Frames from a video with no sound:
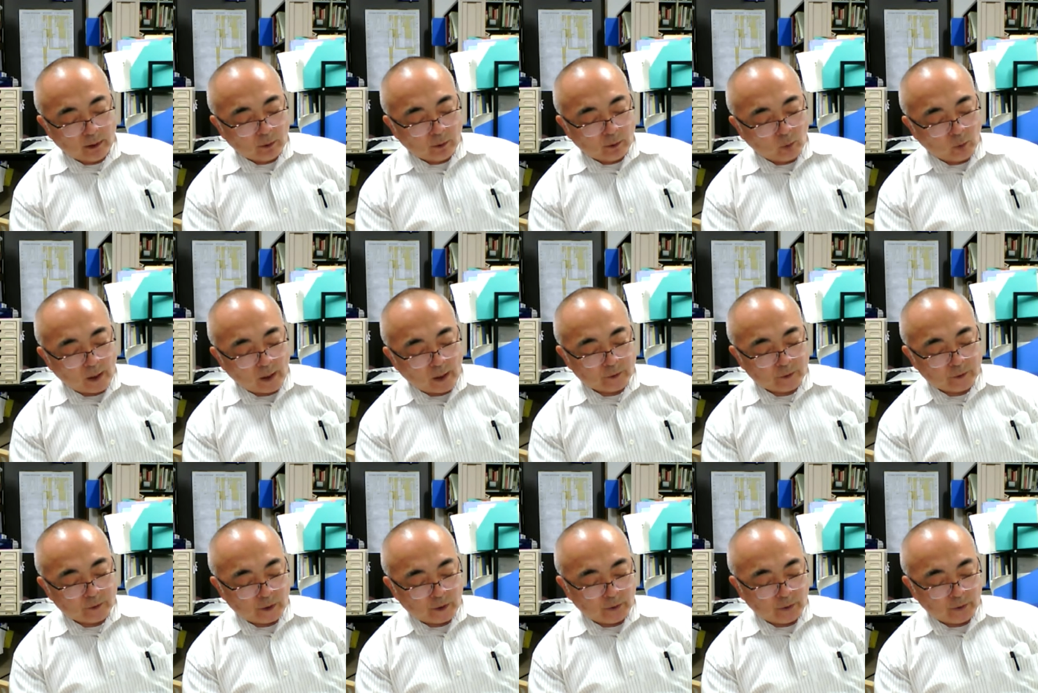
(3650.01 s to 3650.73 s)

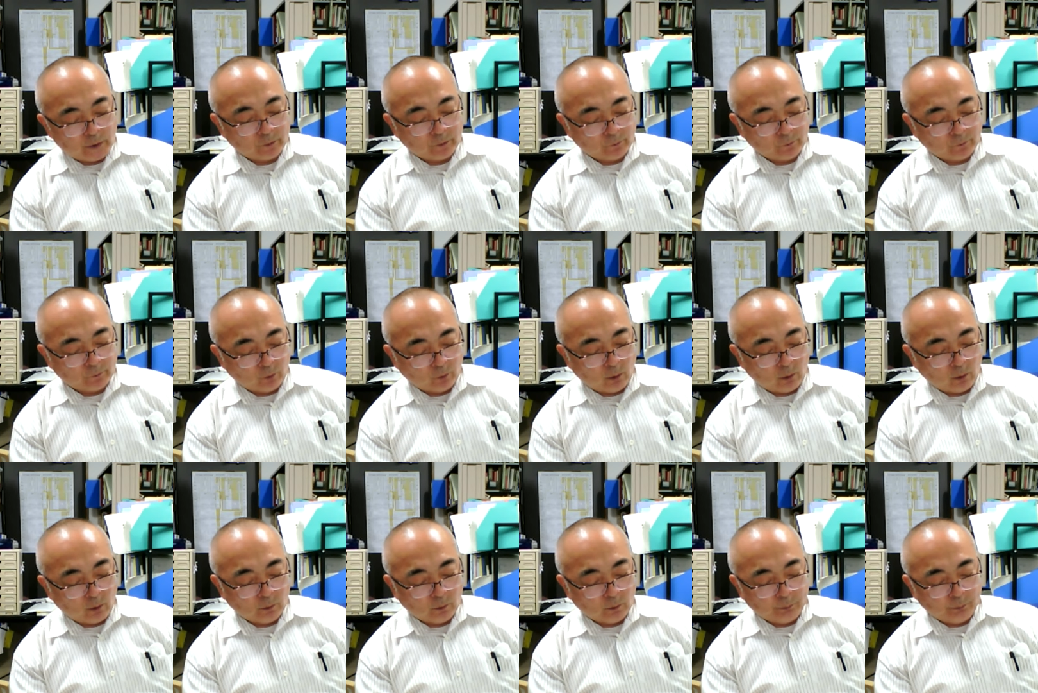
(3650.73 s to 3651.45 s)
Graduates
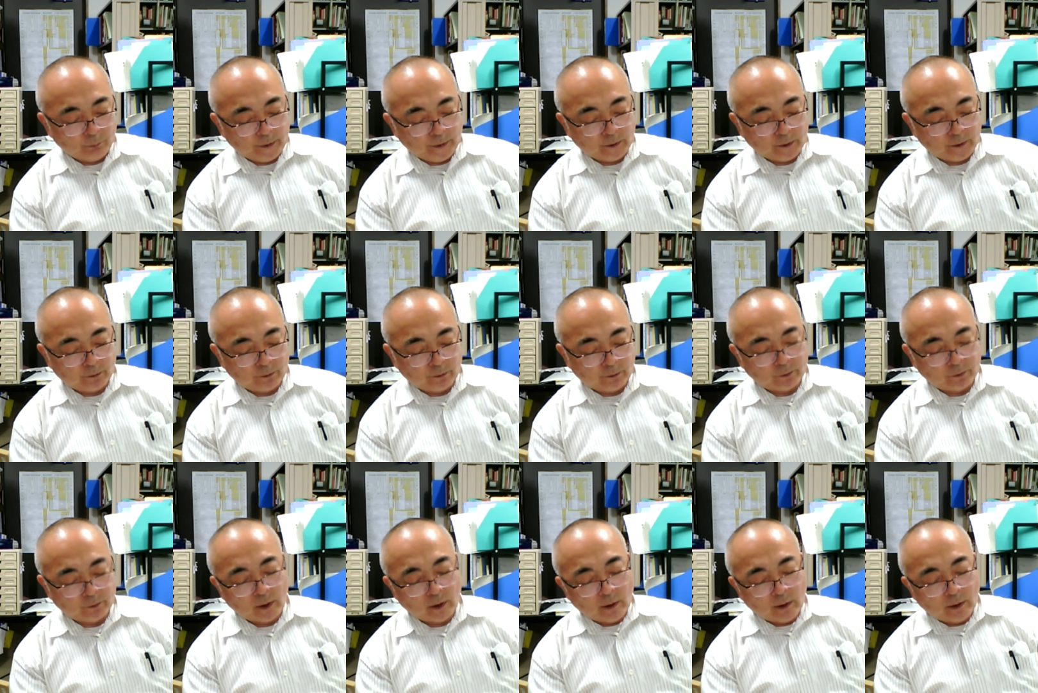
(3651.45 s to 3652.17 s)
from Peter's
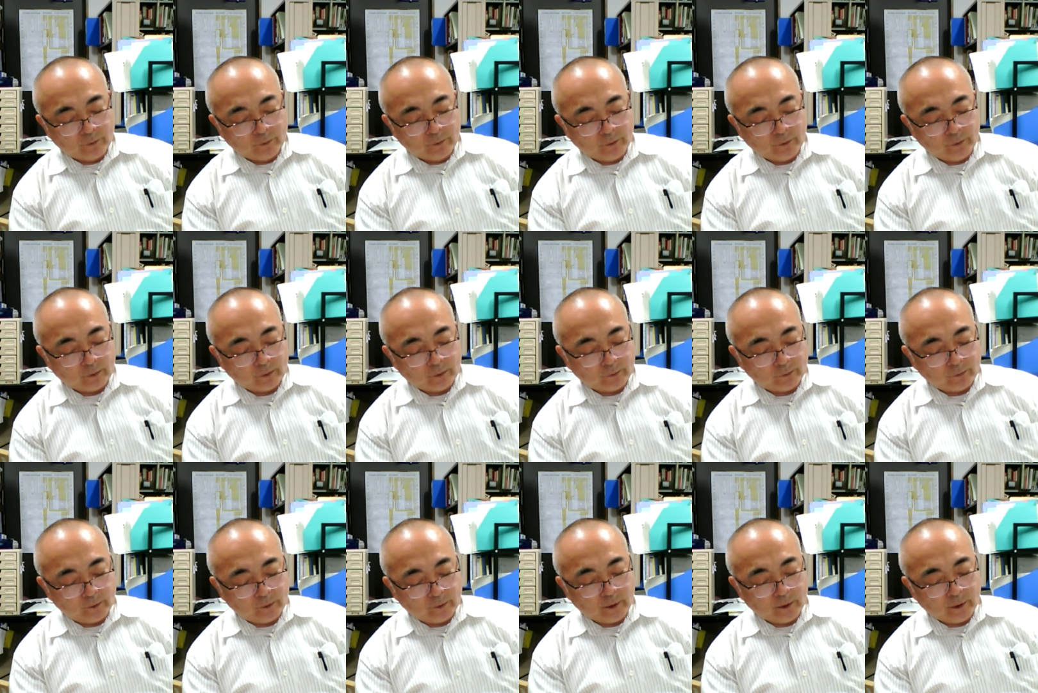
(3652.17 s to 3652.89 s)
sister
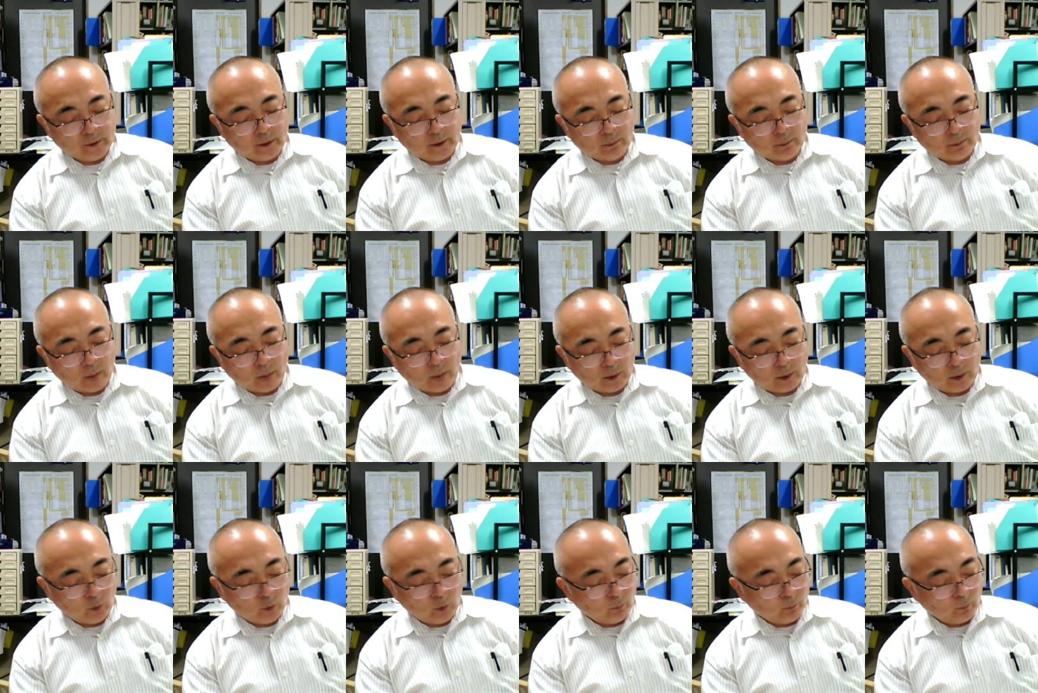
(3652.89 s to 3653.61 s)
city,
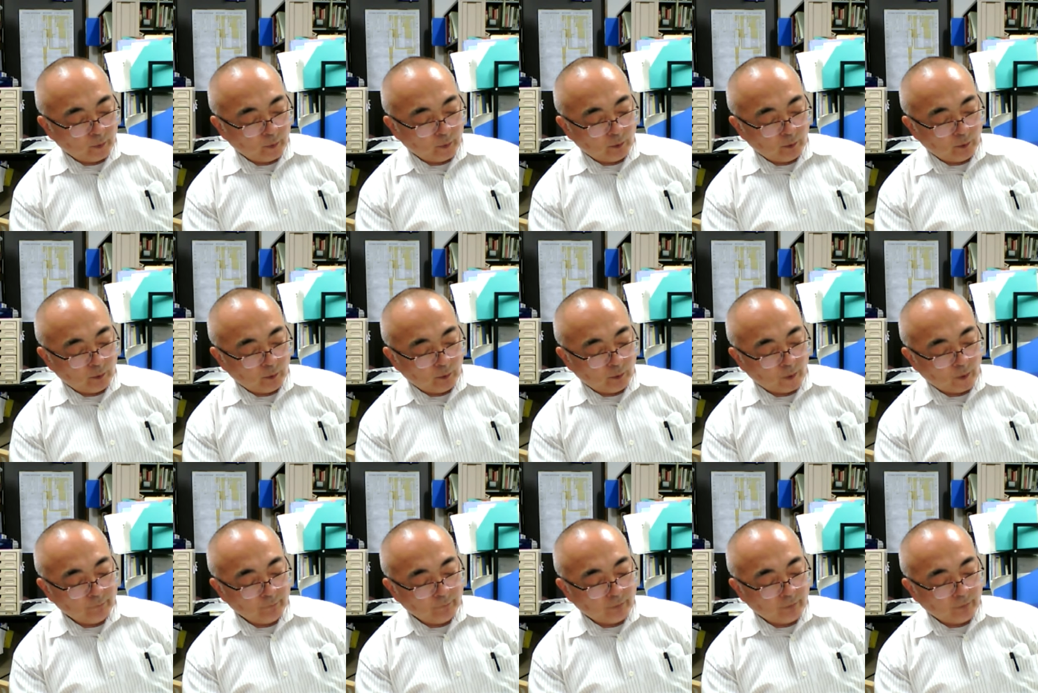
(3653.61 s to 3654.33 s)
Mariupol, were
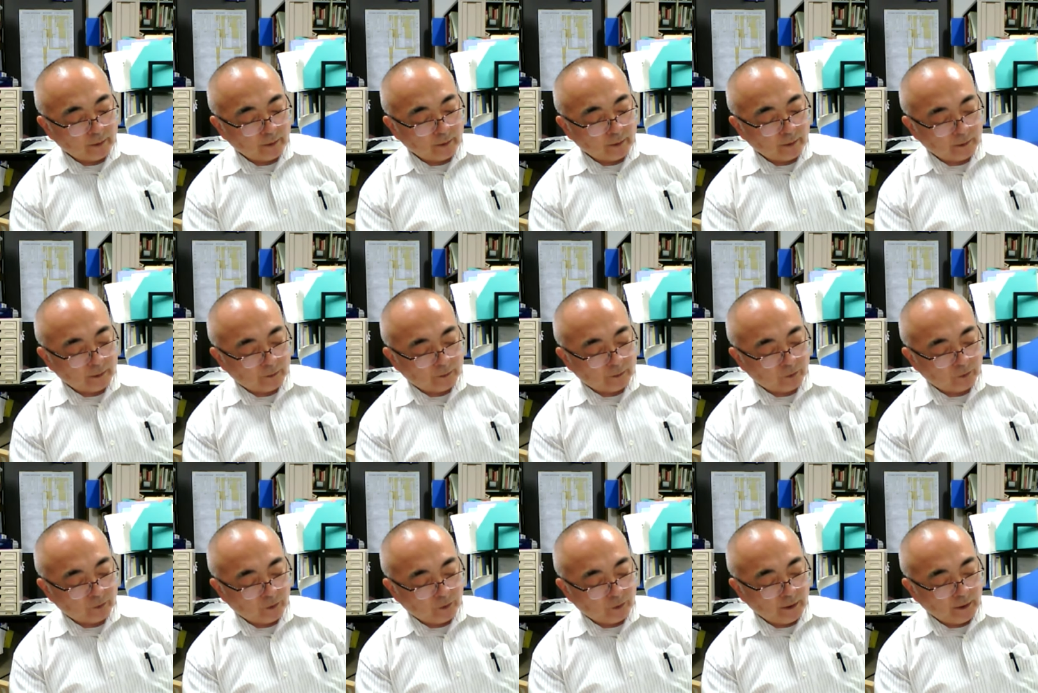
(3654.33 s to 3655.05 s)
invited
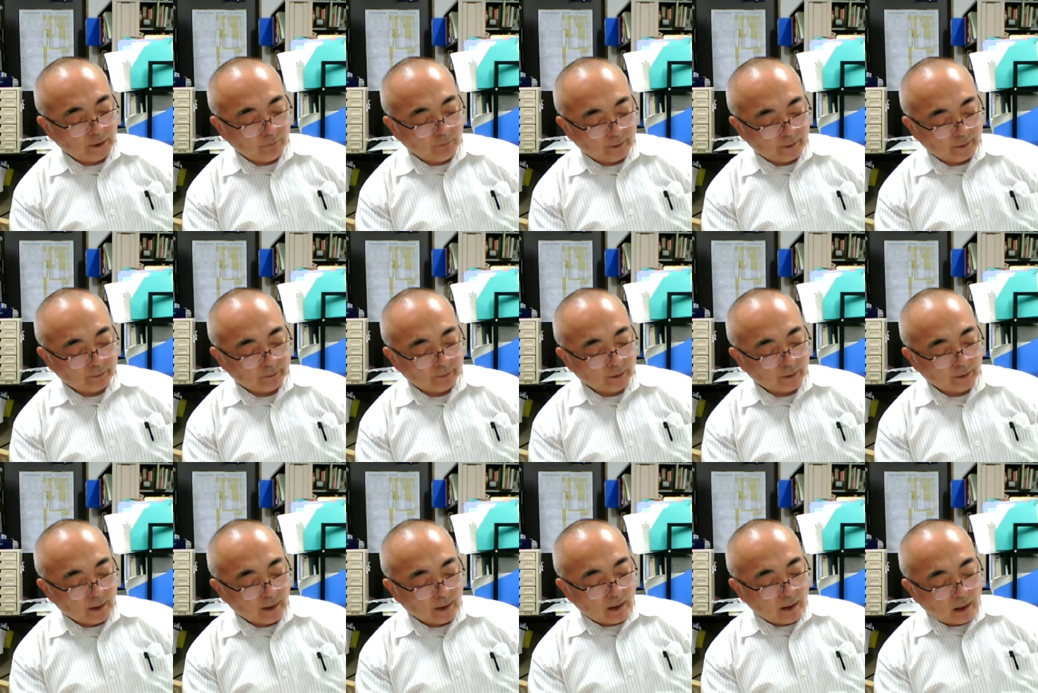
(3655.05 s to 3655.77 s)
to the event,
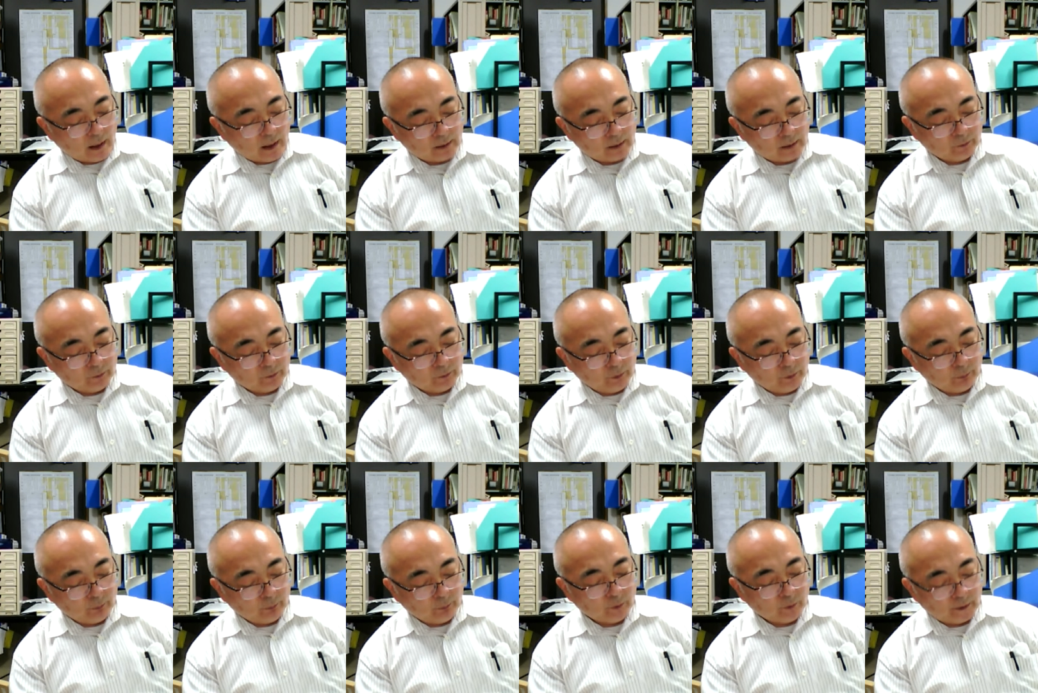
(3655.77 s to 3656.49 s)
and
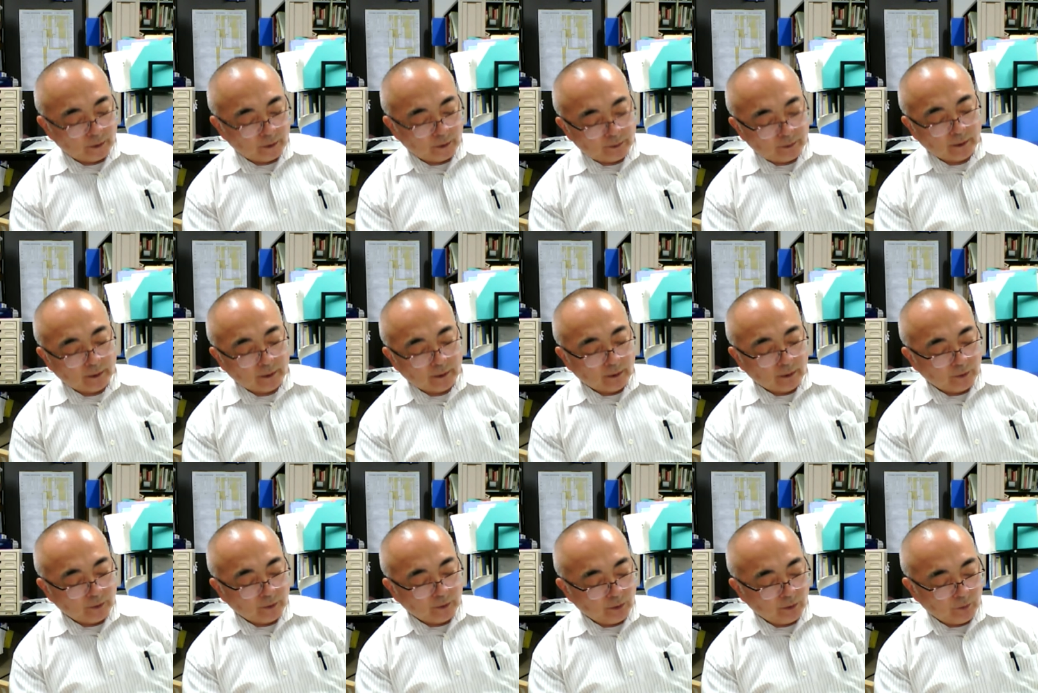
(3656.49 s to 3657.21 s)
responded
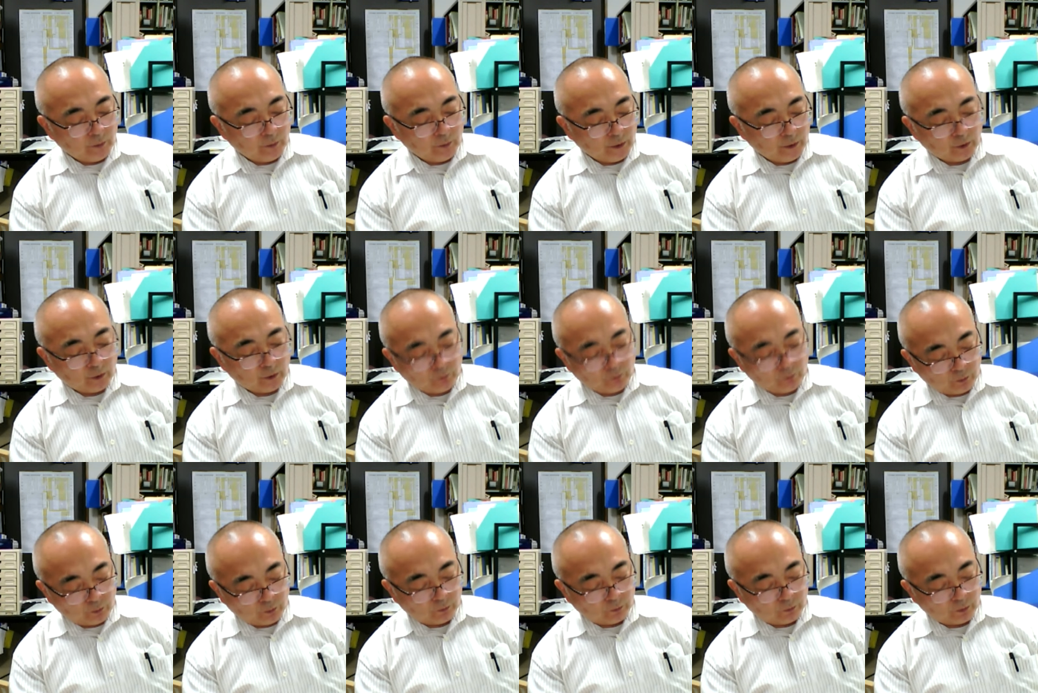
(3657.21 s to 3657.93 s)
TV
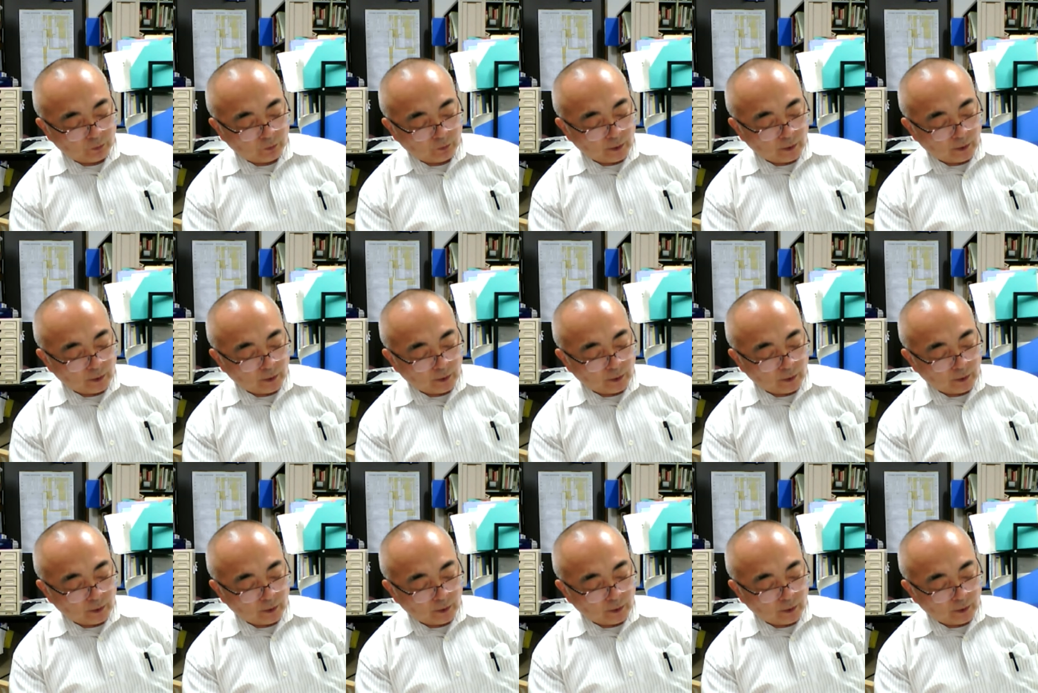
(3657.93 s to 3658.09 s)
interviews.